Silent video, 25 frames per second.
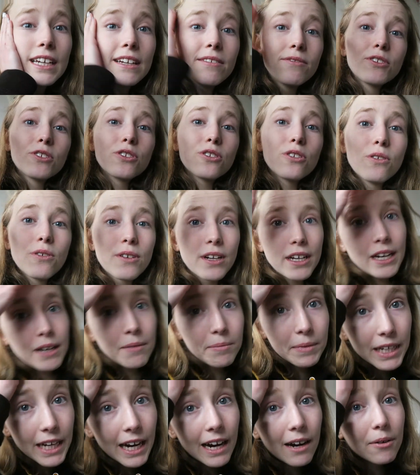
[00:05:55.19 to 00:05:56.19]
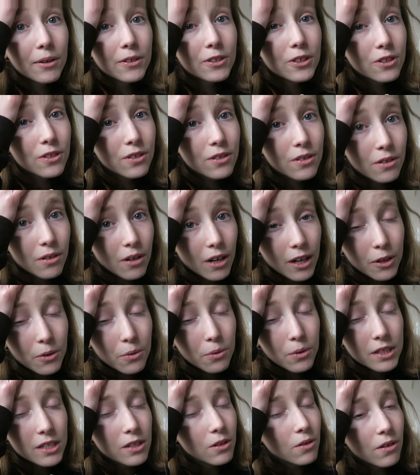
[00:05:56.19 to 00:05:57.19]
Even just looking at me now, I
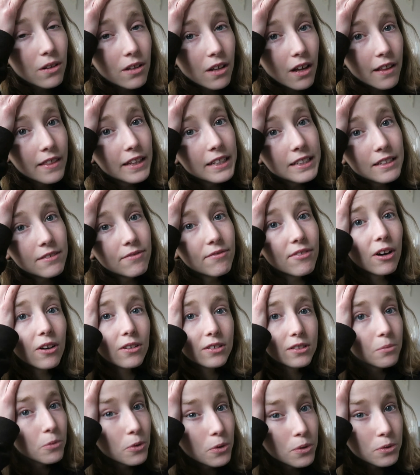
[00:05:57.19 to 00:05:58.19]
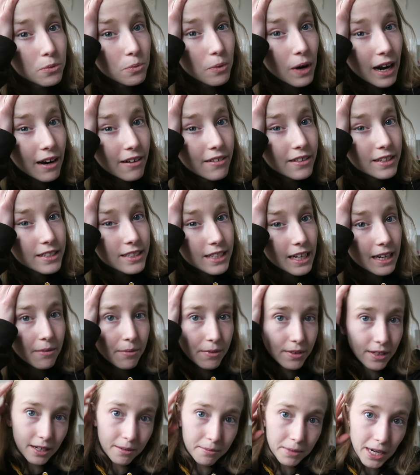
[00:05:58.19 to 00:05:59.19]
always look like this in vlogs. I'm always wearing the
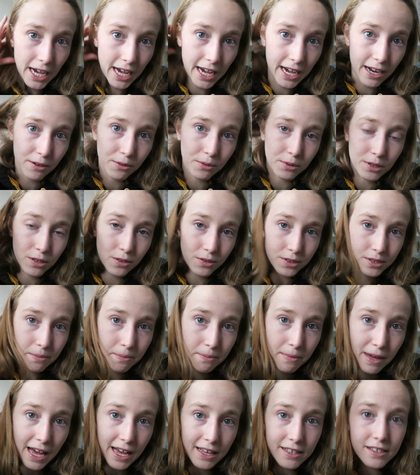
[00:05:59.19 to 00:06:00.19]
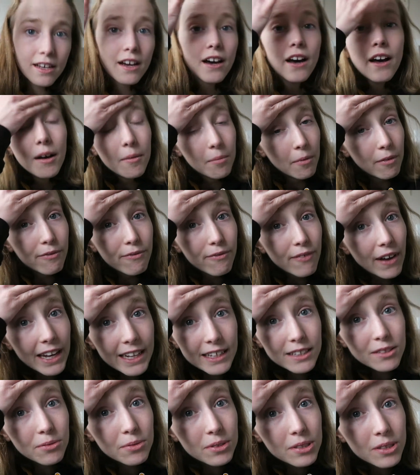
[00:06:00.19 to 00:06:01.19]
same thing. My hair always looks a mess. My
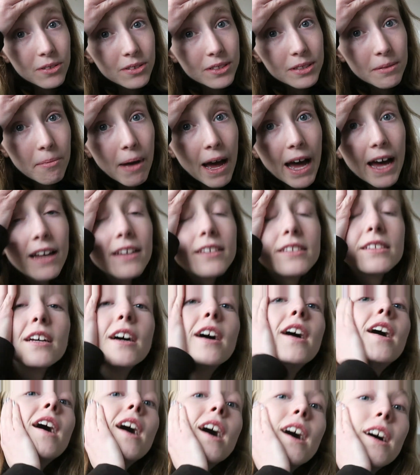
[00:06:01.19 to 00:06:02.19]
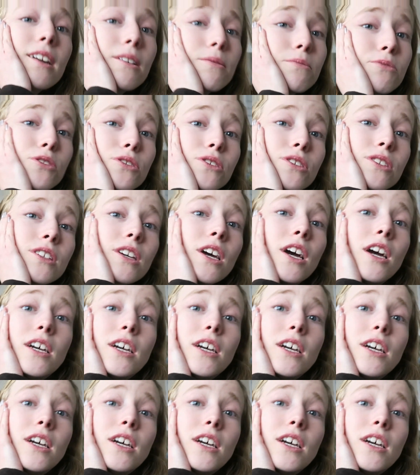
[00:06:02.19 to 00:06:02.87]
face always looks a mess, and I'm just